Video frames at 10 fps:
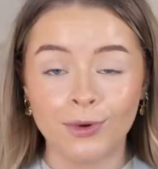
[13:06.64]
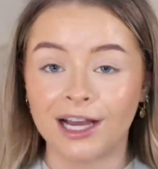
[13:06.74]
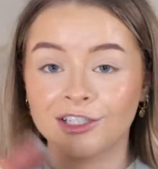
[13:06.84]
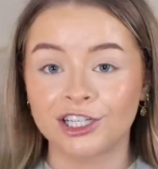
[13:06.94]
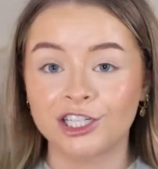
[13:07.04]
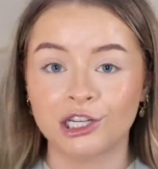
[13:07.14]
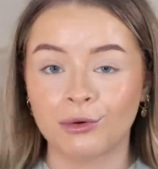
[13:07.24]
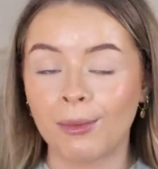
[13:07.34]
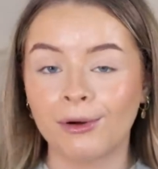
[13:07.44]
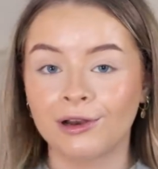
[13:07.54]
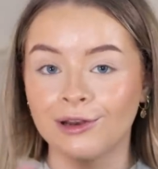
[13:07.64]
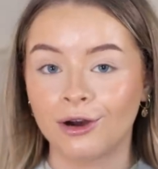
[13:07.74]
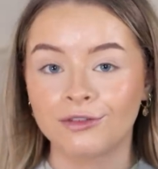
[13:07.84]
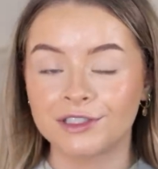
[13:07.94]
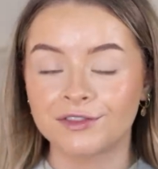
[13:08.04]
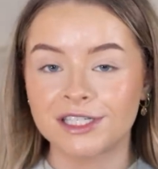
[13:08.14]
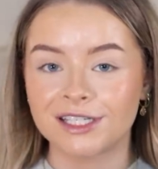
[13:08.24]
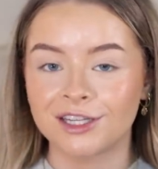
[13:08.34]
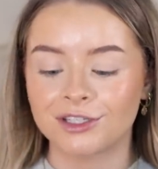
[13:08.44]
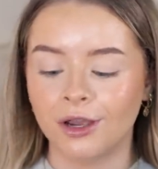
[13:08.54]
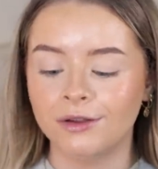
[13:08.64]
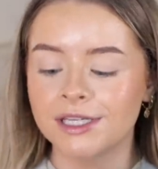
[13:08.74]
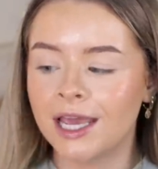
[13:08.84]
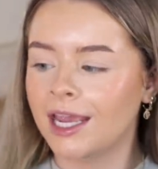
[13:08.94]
will actually show up on a lot of different skin tones.